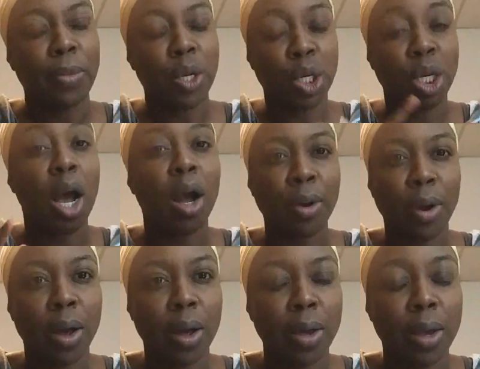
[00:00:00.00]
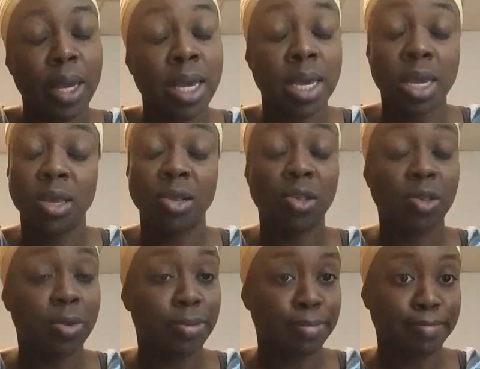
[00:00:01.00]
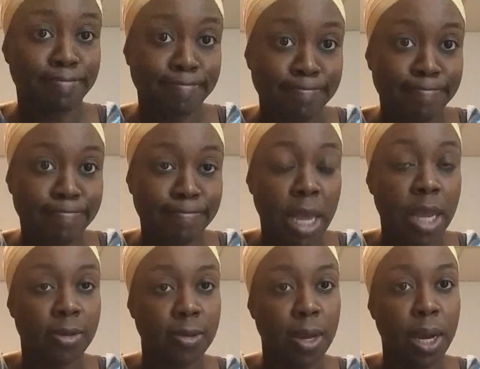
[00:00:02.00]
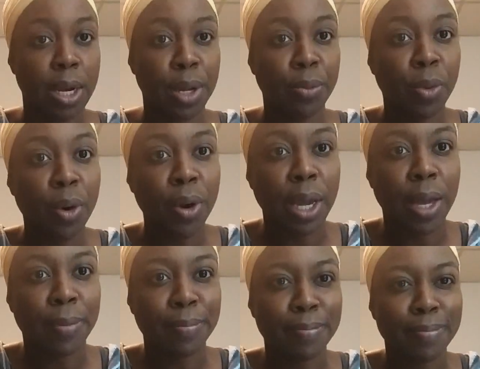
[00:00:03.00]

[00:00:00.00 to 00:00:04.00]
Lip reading: chakra is anxiety and worry.